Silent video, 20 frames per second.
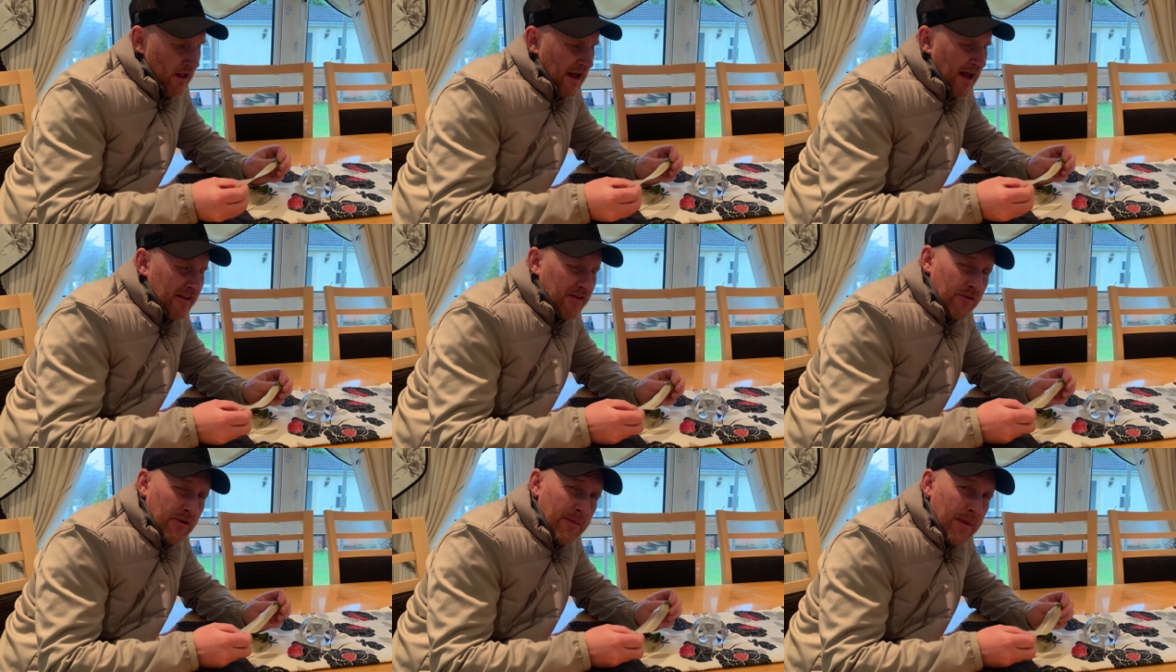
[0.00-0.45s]

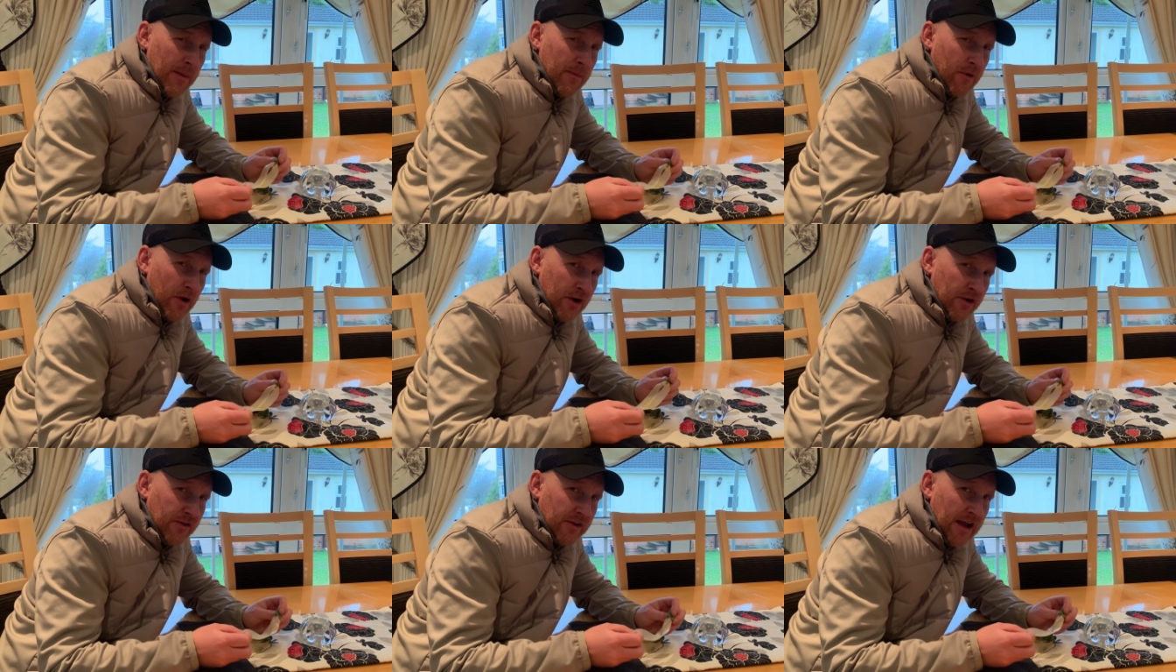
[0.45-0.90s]
As I remember,
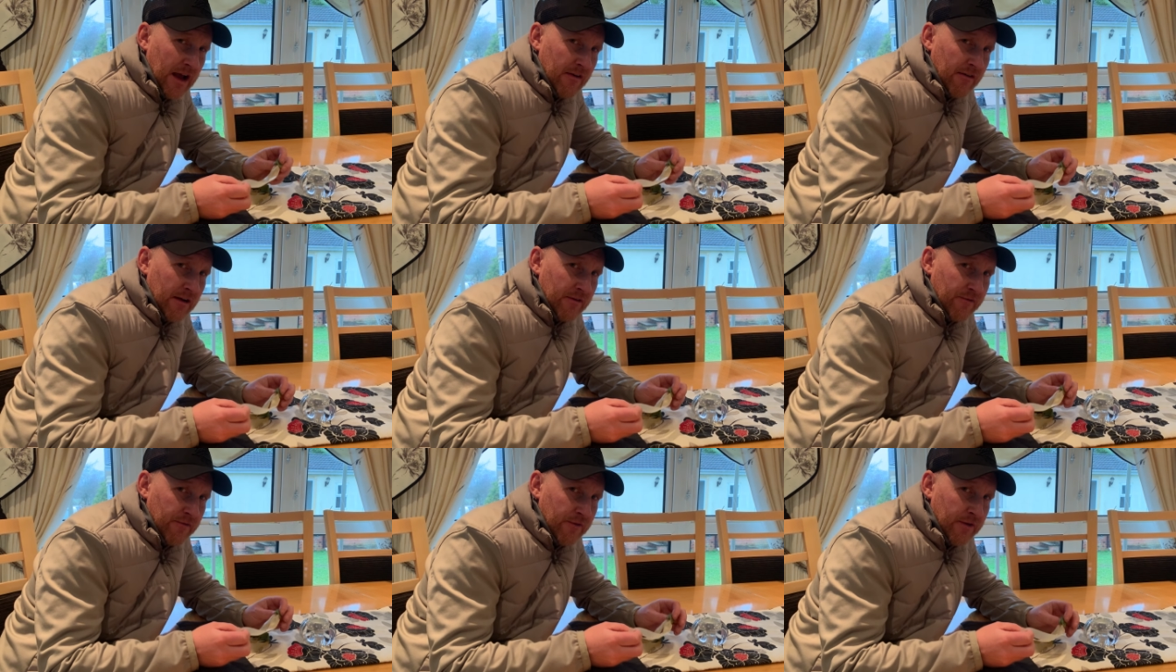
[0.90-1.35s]
I used to get
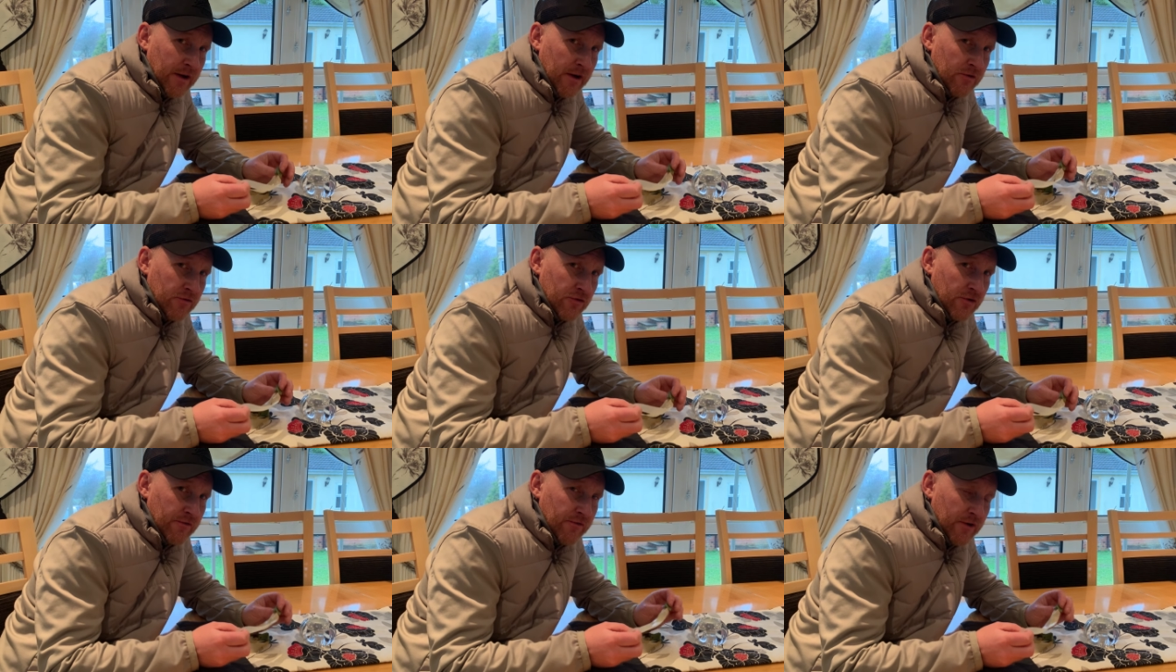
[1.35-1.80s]
around
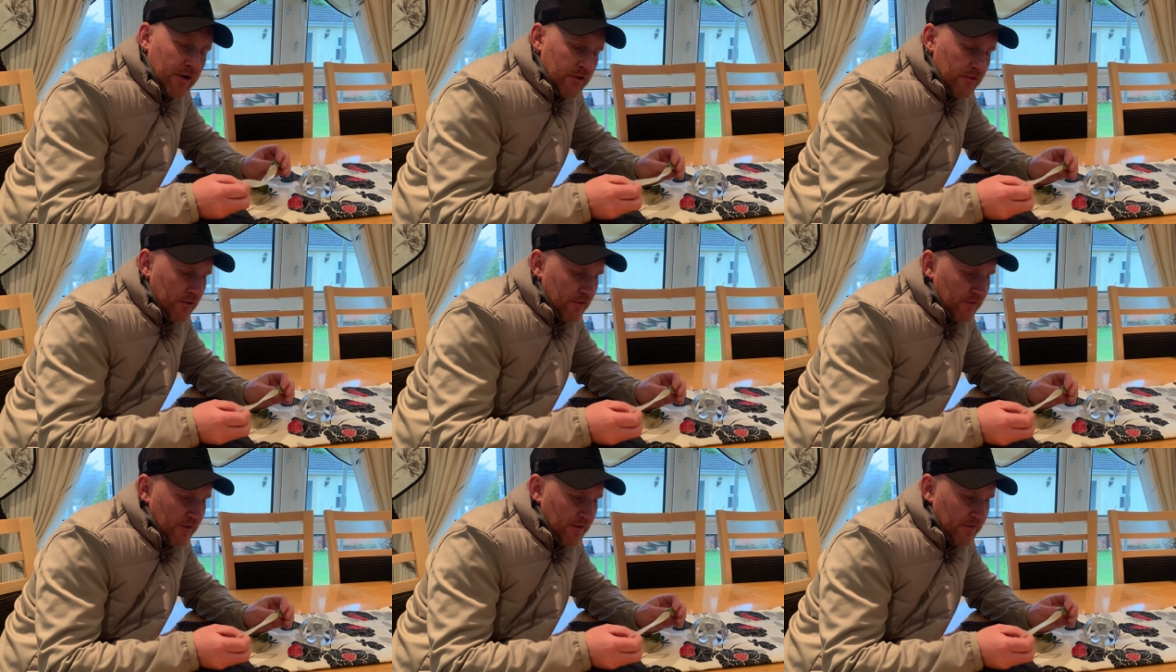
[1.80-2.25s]
300,
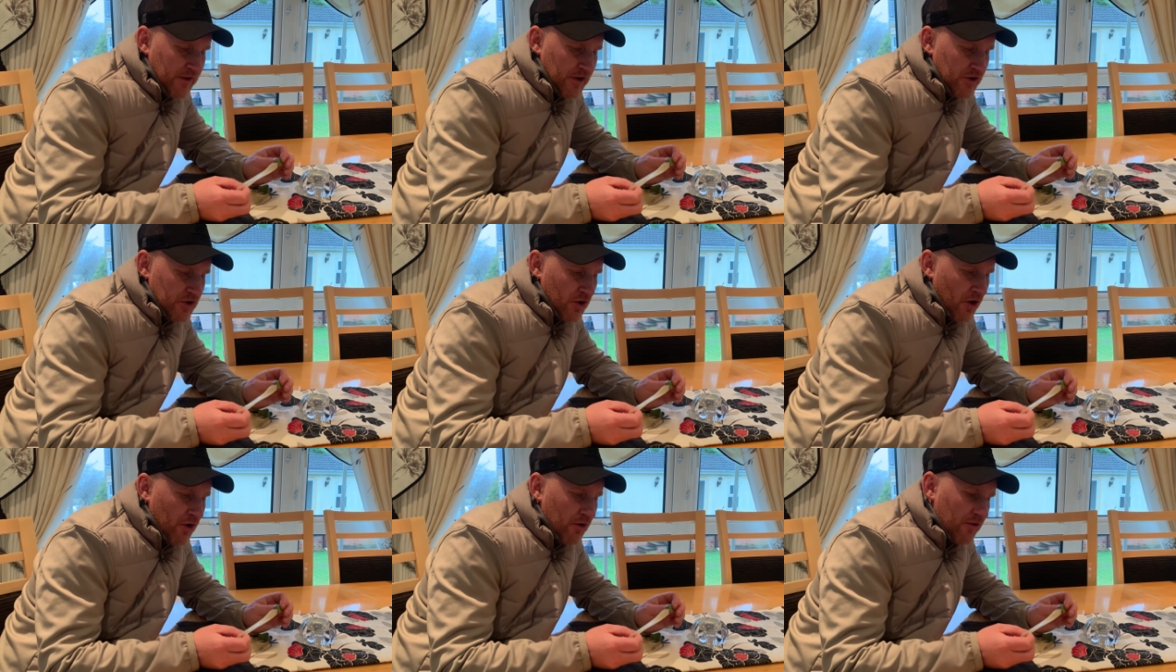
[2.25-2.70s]
350
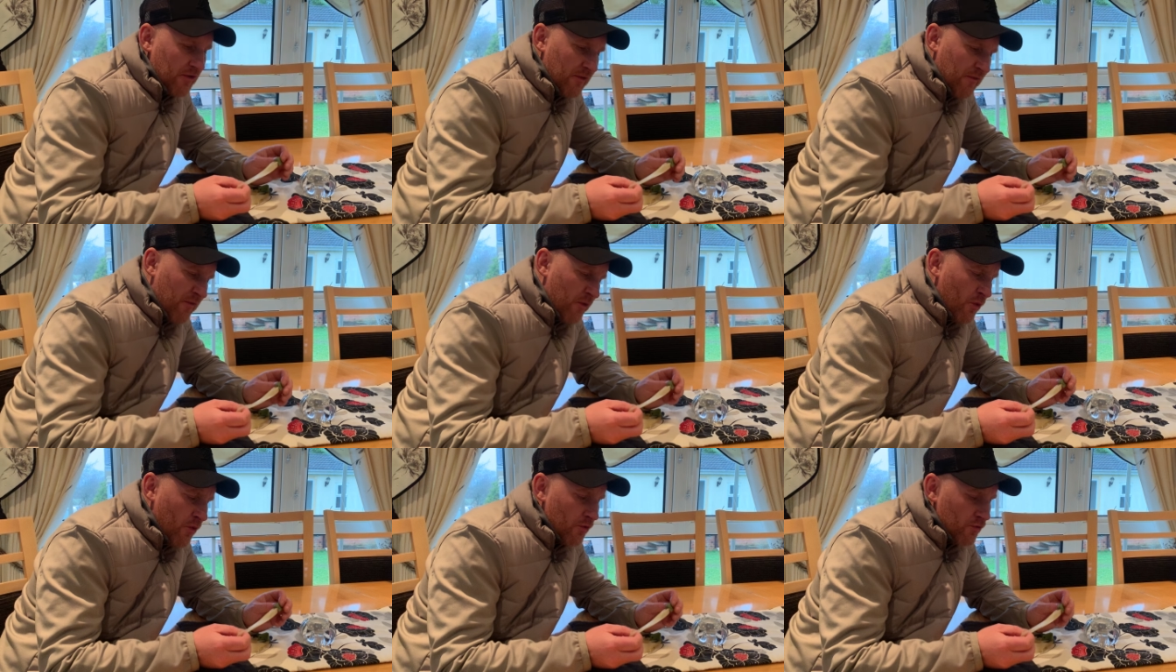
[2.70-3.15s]
shots to
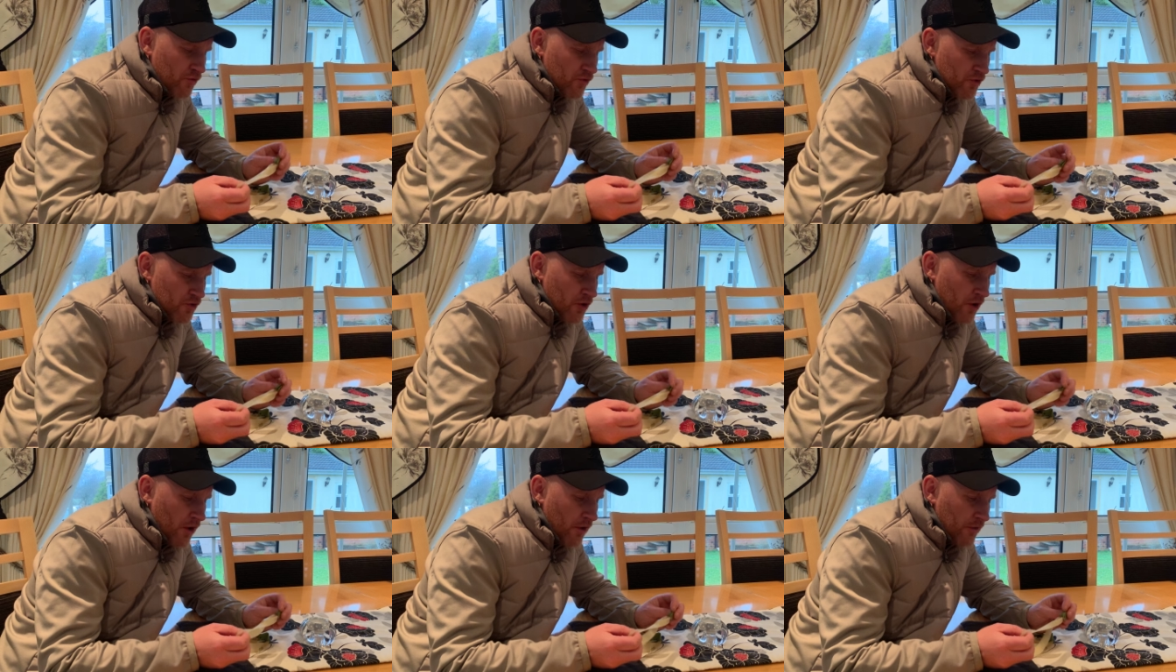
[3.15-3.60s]
400
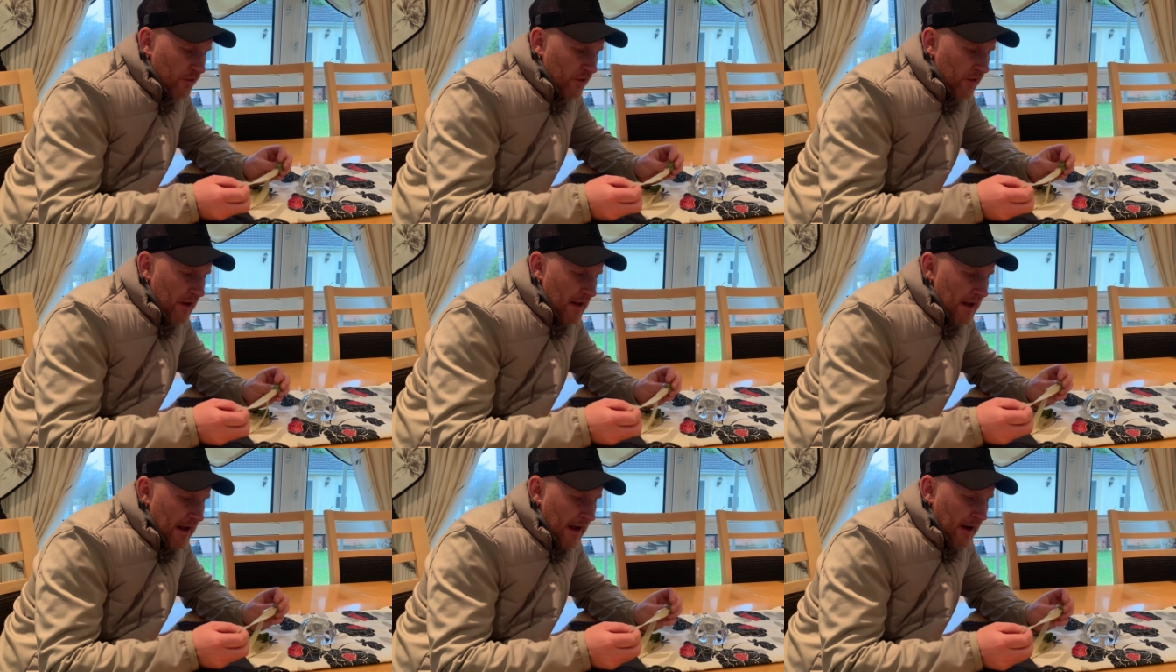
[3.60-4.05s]
shots
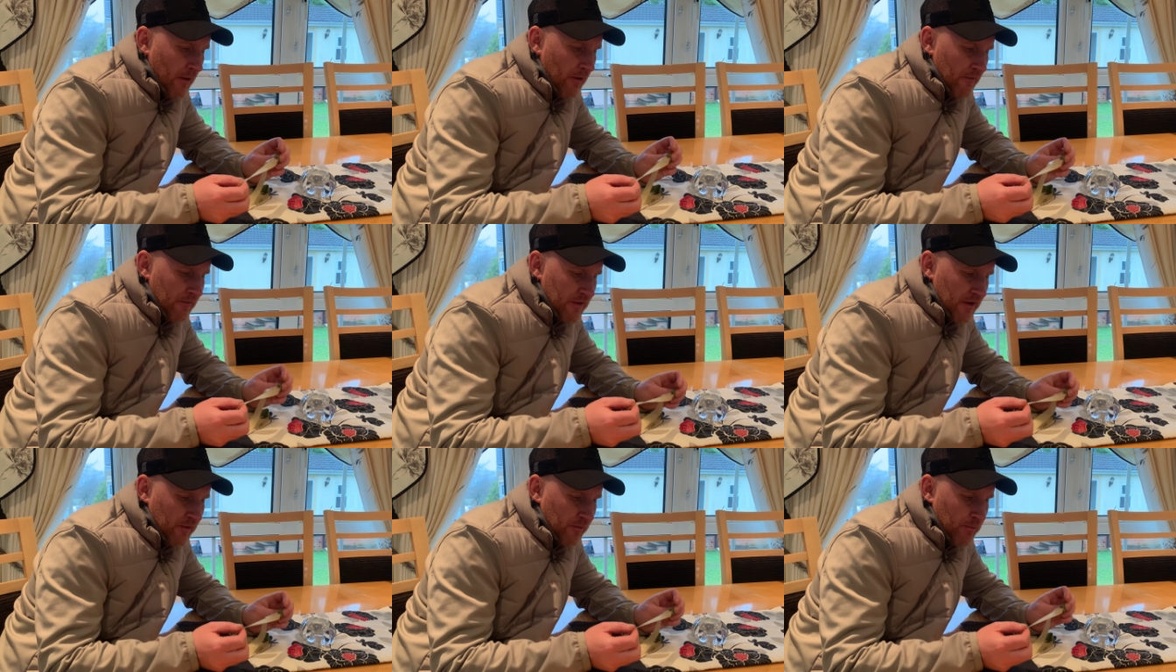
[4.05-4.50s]
out
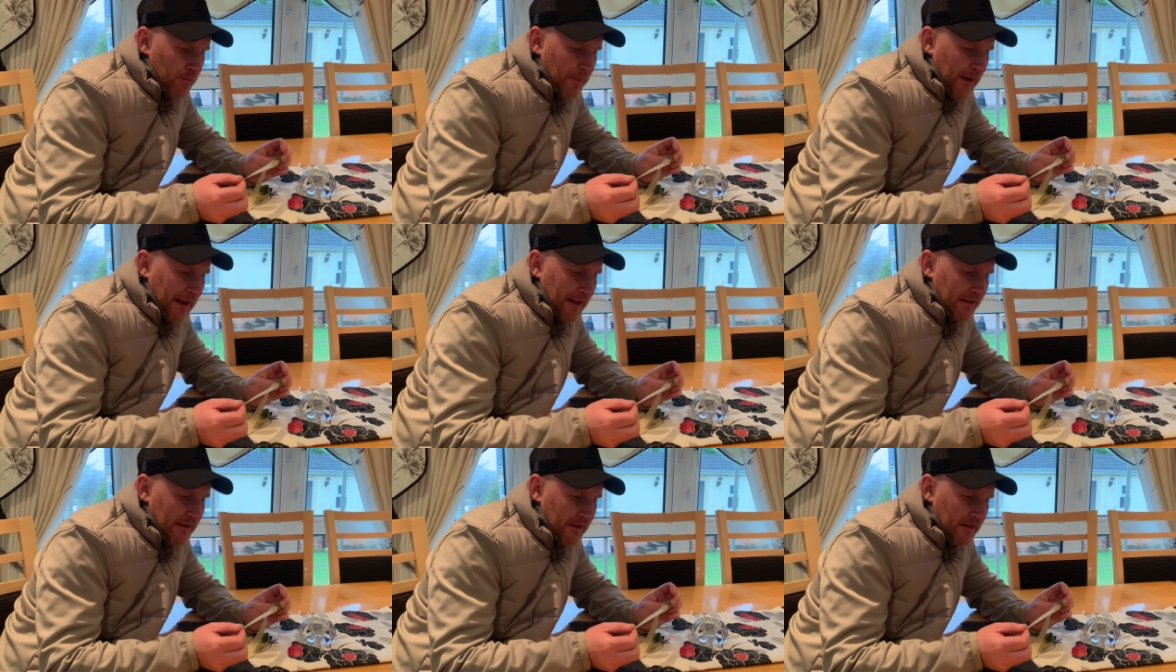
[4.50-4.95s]
of this
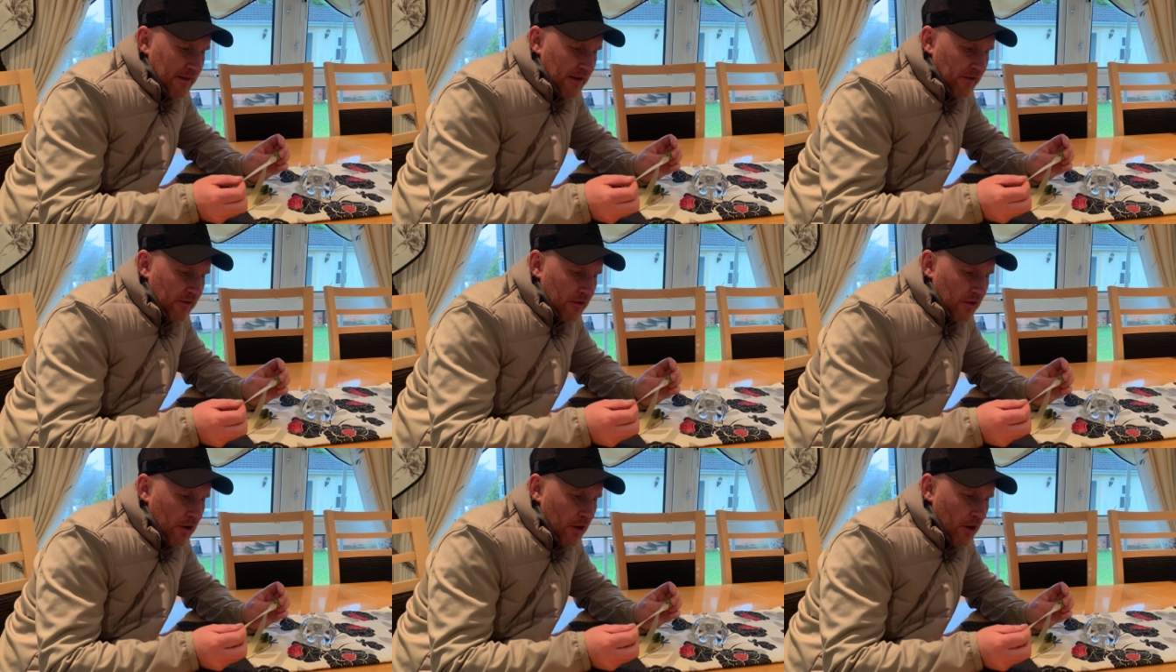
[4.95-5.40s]
band and
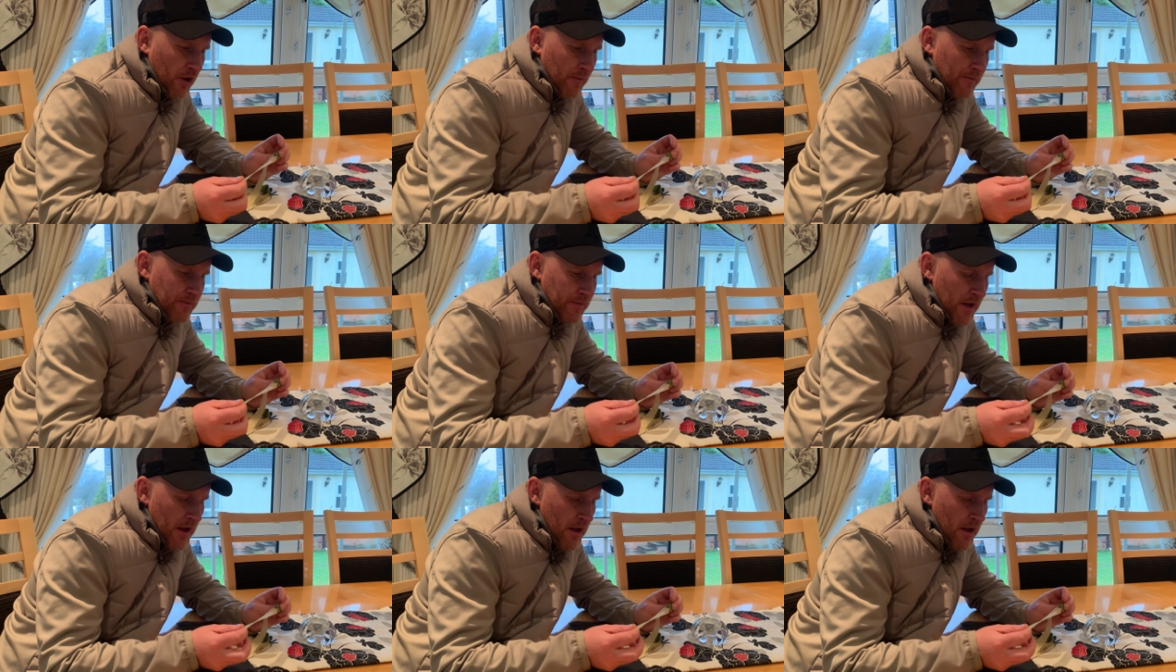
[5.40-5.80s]
this cut.